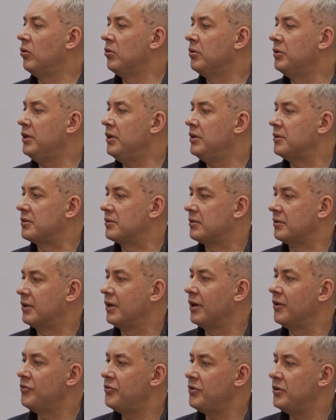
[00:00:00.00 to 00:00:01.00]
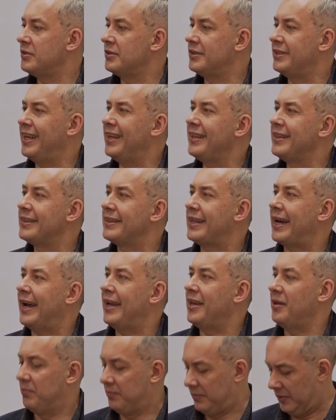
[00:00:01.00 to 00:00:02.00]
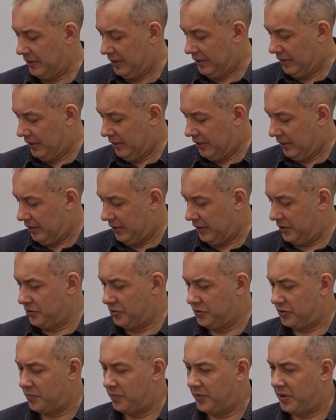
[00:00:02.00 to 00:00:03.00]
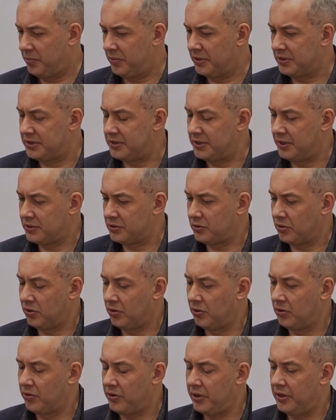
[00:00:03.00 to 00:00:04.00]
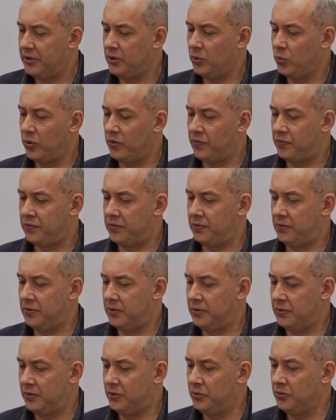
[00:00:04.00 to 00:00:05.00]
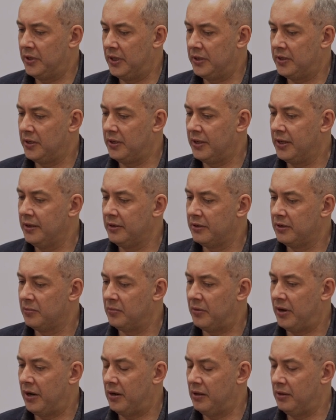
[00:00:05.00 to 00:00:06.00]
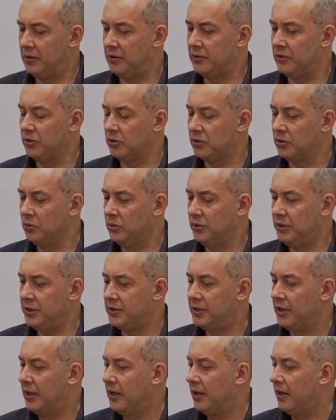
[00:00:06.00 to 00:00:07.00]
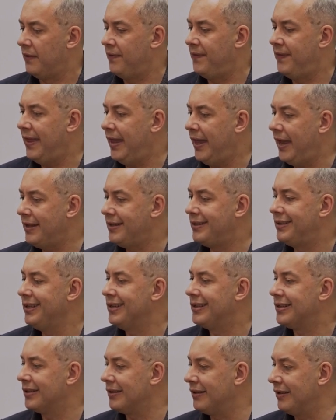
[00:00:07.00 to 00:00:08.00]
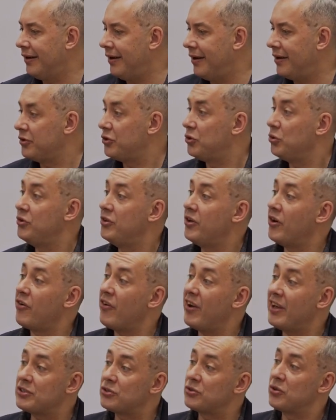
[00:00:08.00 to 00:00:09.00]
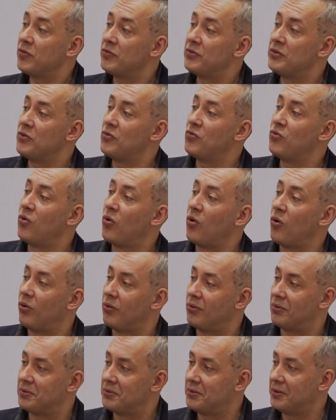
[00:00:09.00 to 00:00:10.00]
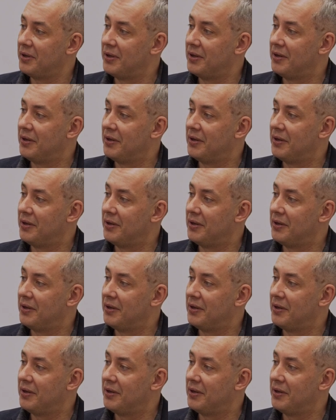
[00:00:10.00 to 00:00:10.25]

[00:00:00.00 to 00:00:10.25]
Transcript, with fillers: all these countries, then time, I don't remember, six or already with uh, United Kingdom, Ireland included, they declared to the rest of the world